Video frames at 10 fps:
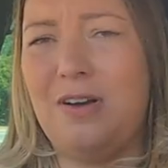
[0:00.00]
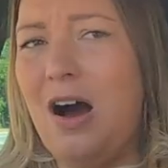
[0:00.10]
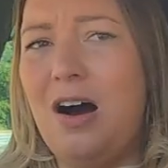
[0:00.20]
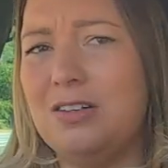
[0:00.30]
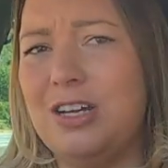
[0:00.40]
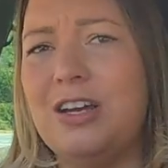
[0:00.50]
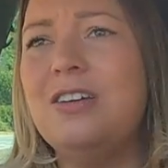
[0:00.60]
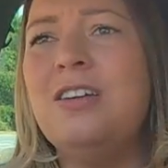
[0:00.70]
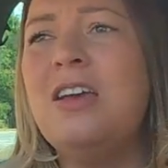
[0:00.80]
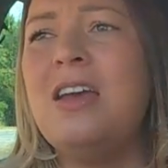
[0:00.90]
the
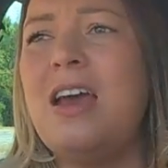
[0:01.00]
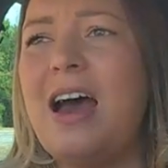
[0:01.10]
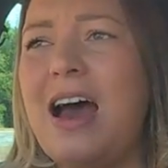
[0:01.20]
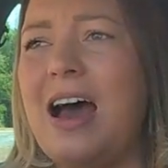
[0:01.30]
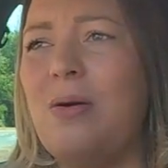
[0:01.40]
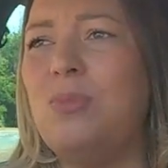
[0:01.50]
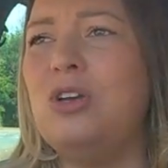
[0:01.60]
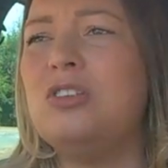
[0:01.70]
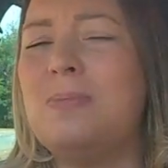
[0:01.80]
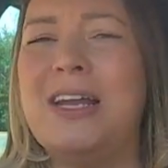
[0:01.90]
garden, and
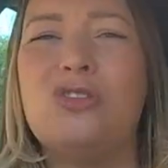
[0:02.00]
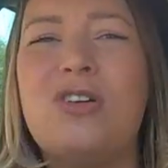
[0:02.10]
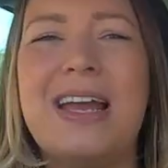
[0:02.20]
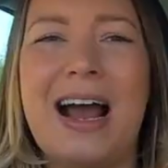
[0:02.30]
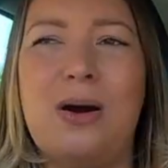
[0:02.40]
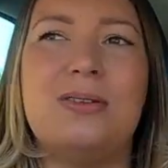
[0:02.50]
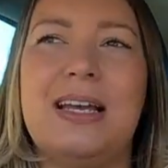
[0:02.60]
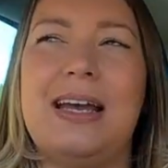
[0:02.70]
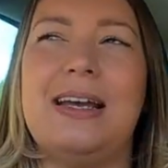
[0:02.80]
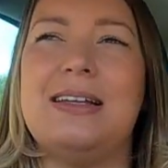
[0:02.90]
we used to make tree
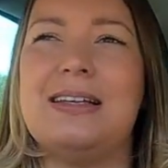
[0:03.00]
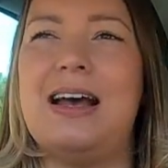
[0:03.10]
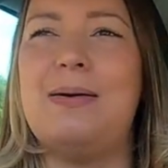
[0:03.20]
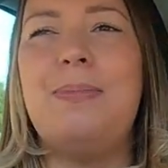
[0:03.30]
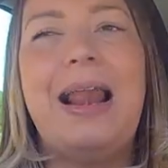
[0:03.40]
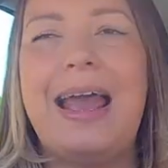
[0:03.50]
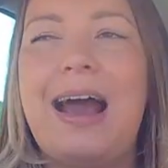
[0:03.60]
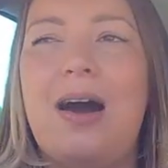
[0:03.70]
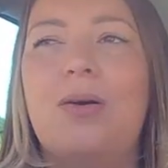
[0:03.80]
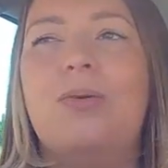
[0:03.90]
houses and
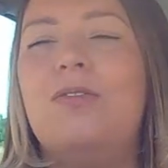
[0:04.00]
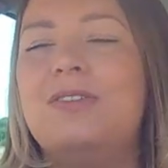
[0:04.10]
play out.